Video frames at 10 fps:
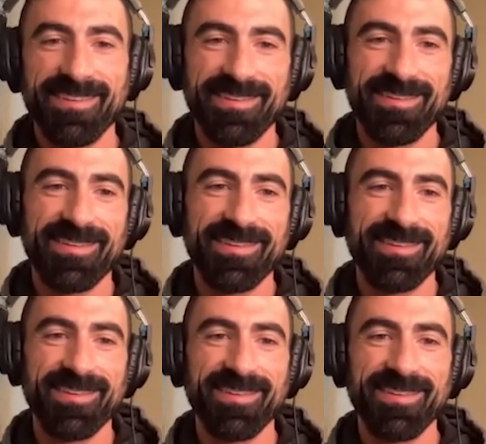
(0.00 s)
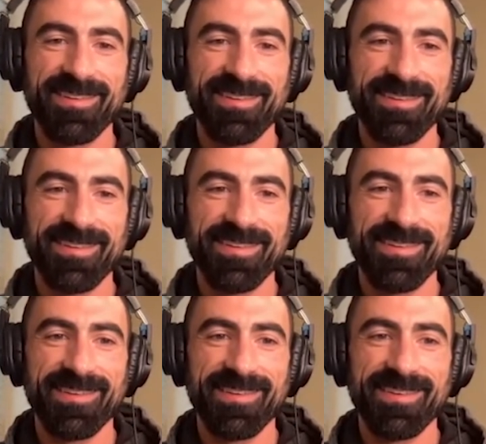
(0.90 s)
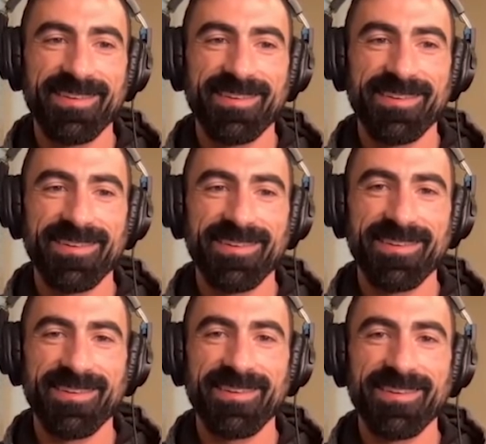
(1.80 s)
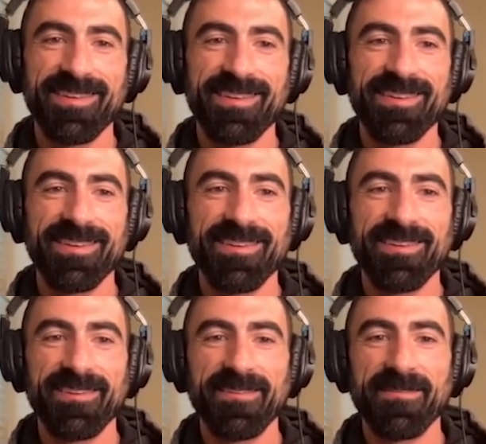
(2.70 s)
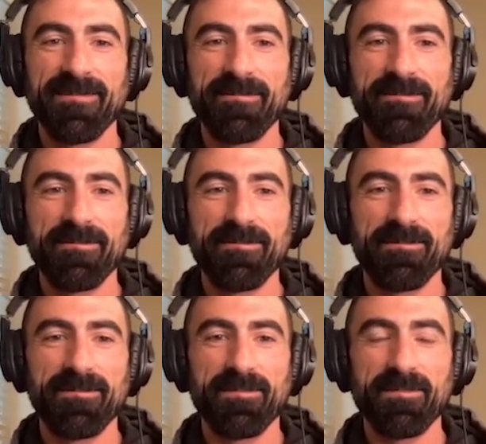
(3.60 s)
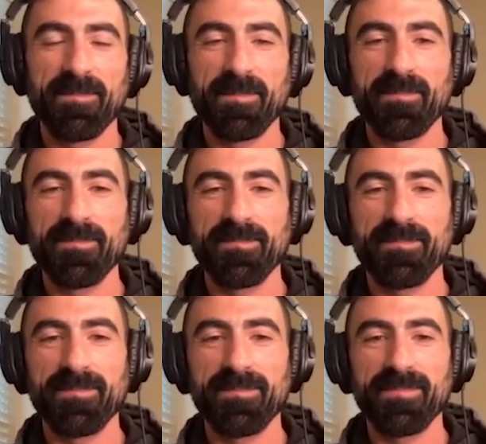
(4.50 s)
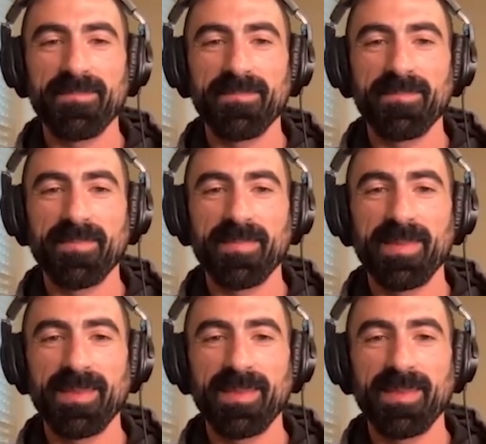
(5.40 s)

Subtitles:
(not speaking)